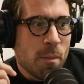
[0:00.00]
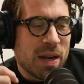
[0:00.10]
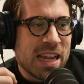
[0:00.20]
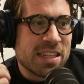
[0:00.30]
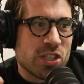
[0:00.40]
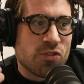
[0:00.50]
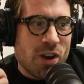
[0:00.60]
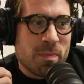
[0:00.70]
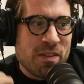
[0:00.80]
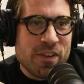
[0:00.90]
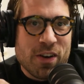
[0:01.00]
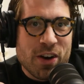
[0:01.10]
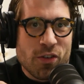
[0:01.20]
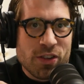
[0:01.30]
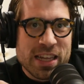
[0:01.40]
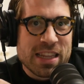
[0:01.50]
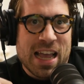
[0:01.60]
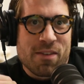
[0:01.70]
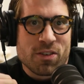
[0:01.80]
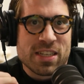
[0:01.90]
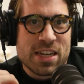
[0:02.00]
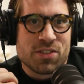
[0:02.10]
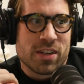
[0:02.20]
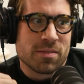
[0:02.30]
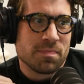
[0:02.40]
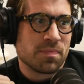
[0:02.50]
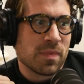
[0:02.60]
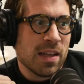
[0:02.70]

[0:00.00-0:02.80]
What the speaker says: But it struck me very early in the conversation